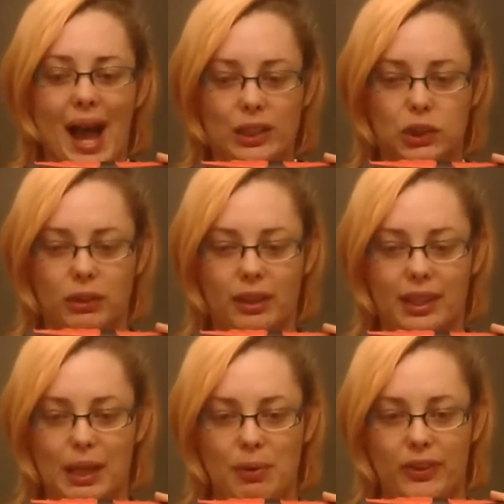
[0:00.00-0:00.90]
actually
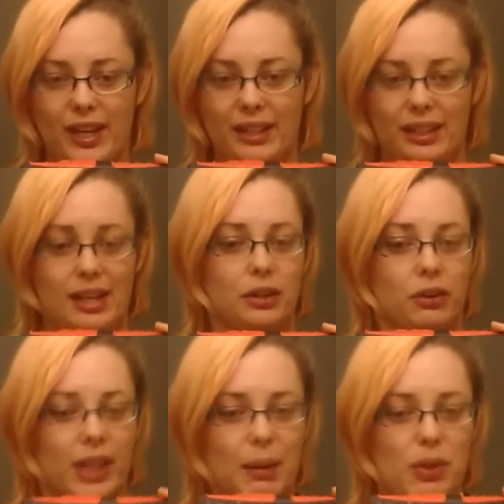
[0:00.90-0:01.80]
think about the idea and you're
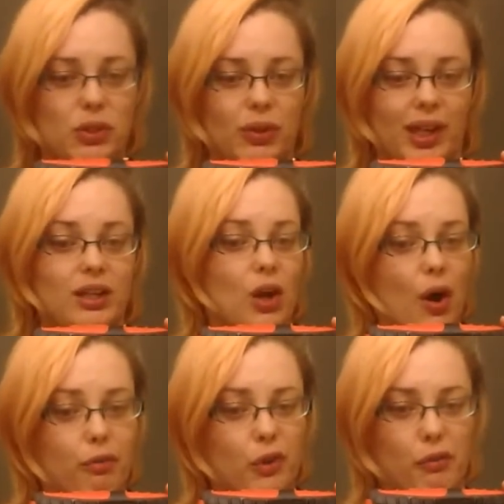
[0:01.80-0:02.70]
thinking about doing it
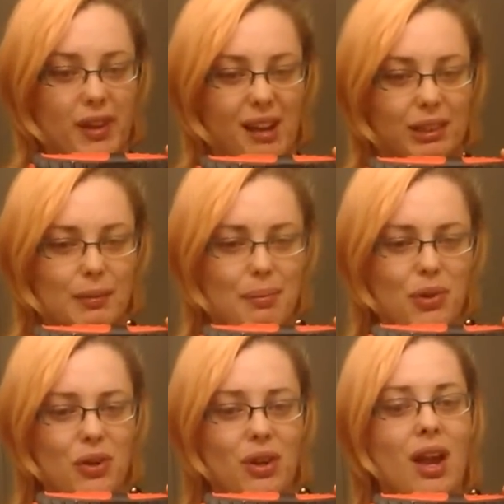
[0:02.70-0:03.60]
not for a family
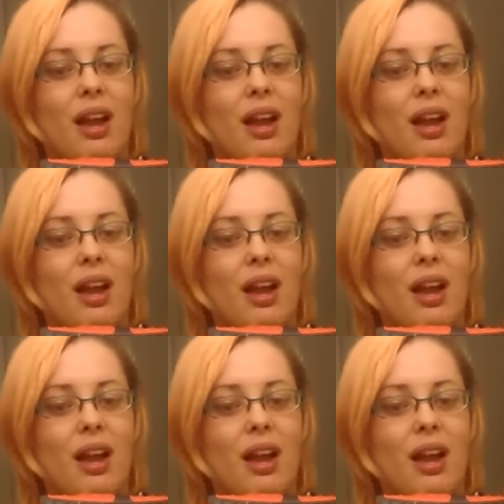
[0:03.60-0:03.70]
member,